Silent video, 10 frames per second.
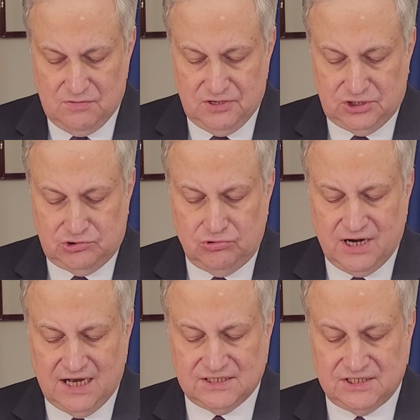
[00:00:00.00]
The
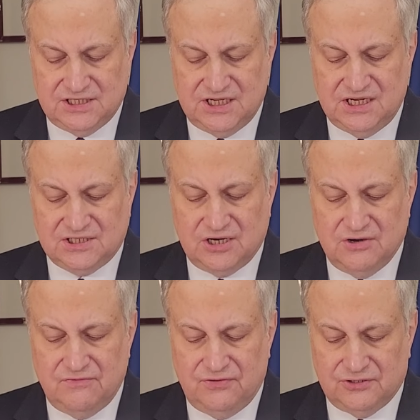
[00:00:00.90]
200 years
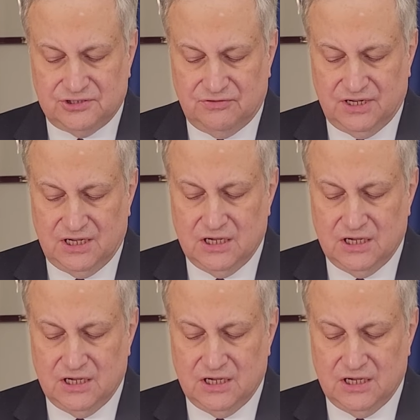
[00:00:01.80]
anniversary